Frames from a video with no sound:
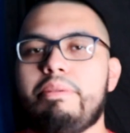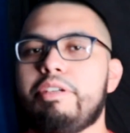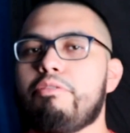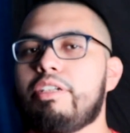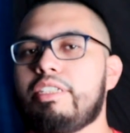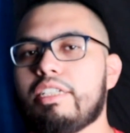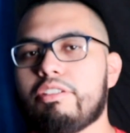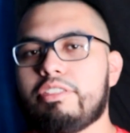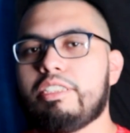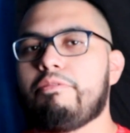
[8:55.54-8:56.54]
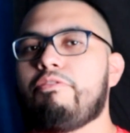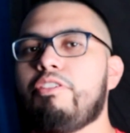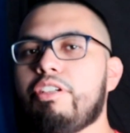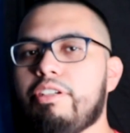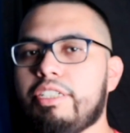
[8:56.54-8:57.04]
Maybe you want to take a little step
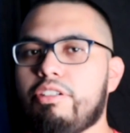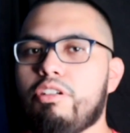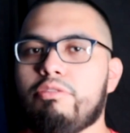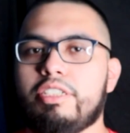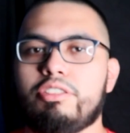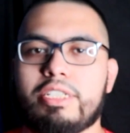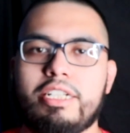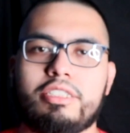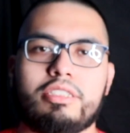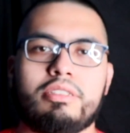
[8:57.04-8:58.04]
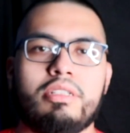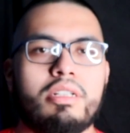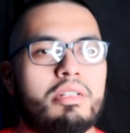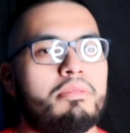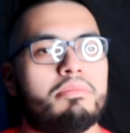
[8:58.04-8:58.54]
further in your own education.
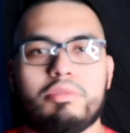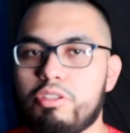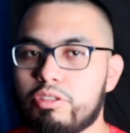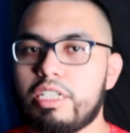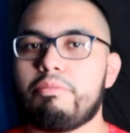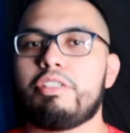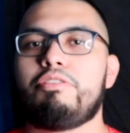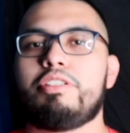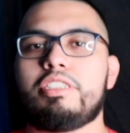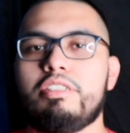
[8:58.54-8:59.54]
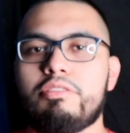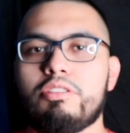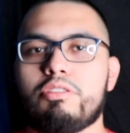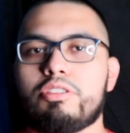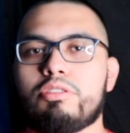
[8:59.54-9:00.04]
Use that money for yourself to
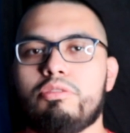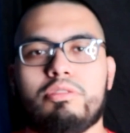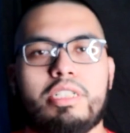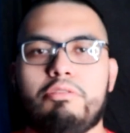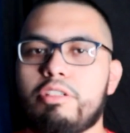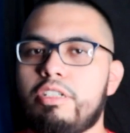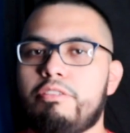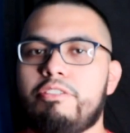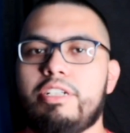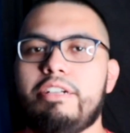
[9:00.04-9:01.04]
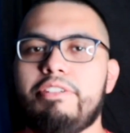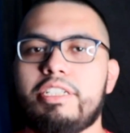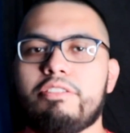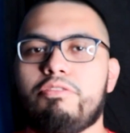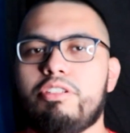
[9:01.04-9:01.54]
go to school. It will cover
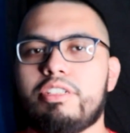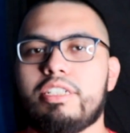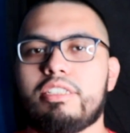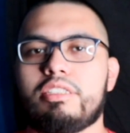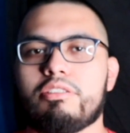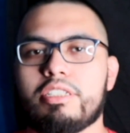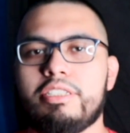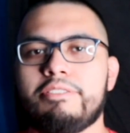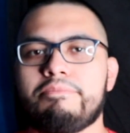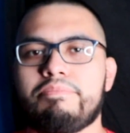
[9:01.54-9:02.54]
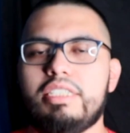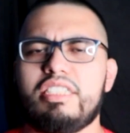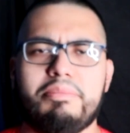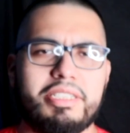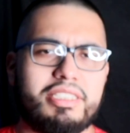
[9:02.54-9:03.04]
everything for you guys, okay? That's
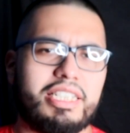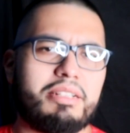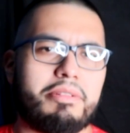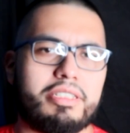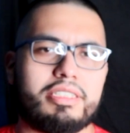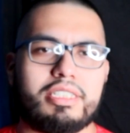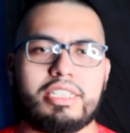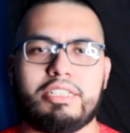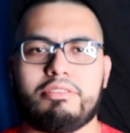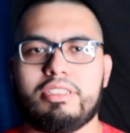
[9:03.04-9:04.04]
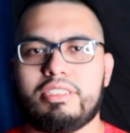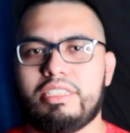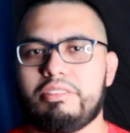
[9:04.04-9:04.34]
an amazing thing about this account, is